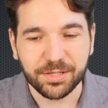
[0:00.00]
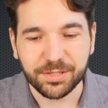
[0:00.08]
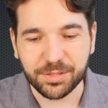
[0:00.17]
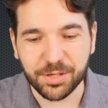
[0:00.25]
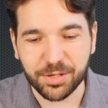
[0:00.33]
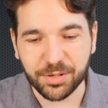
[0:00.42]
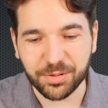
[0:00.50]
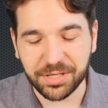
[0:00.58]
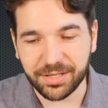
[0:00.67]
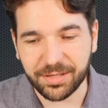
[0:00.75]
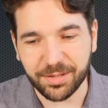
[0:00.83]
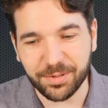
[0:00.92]
So,
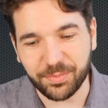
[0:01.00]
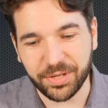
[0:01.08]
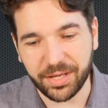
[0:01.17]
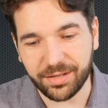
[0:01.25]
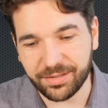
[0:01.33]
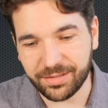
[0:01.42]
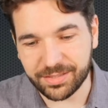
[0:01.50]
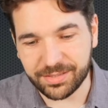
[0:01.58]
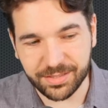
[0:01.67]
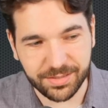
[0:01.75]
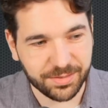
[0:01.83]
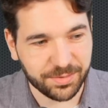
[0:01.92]
but
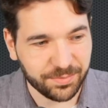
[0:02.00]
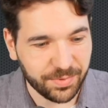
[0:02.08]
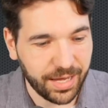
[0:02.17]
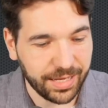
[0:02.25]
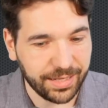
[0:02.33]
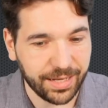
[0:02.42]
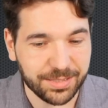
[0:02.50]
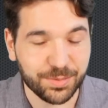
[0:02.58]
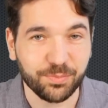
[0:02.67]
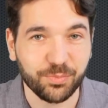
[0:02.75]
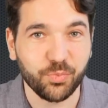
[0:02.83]
this is, I guess,